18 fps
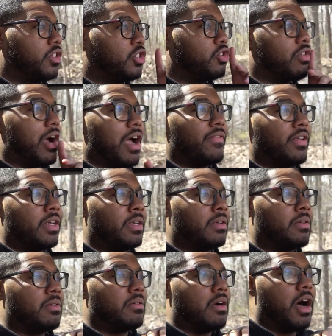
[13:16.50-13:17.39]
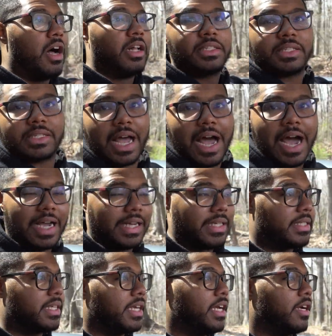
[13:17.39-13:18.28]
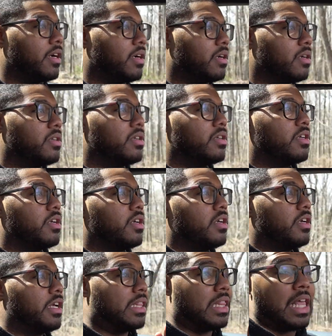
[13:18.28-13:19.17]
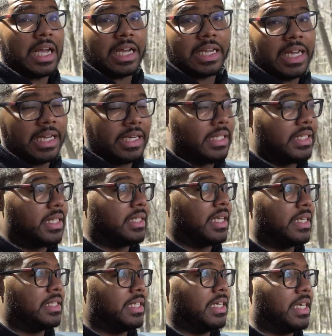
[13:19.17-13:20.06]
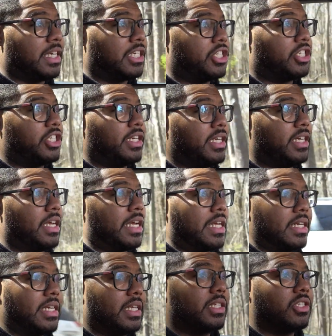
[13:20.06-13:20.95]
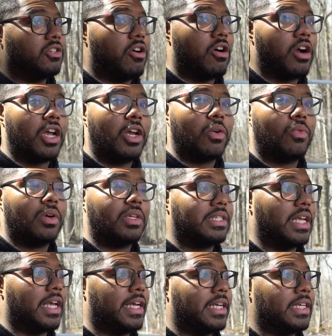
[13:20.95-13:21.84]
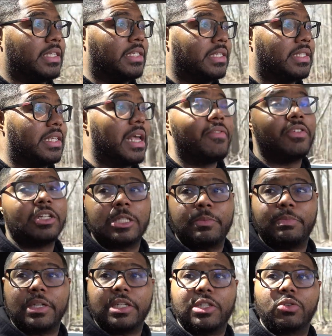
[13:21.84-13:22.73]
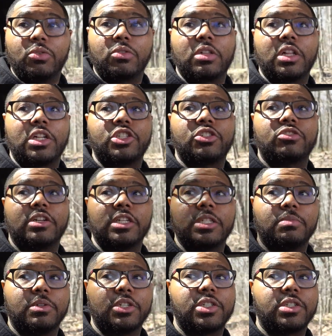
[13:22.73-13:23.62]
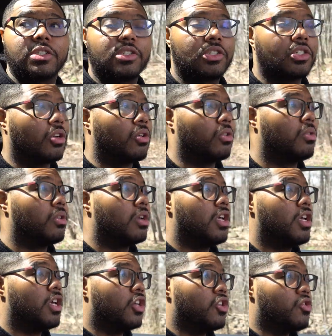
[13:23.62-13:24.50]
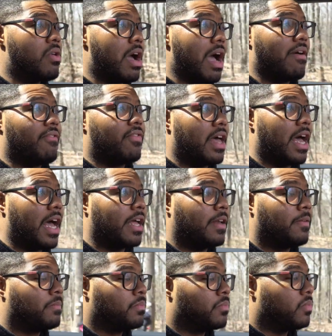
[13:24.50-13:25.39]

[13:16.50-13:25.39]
Driving hunts the highest gear. Like, again, this is a DSG. In this car, it was a 7-speed dual clutch transmission, so you have that.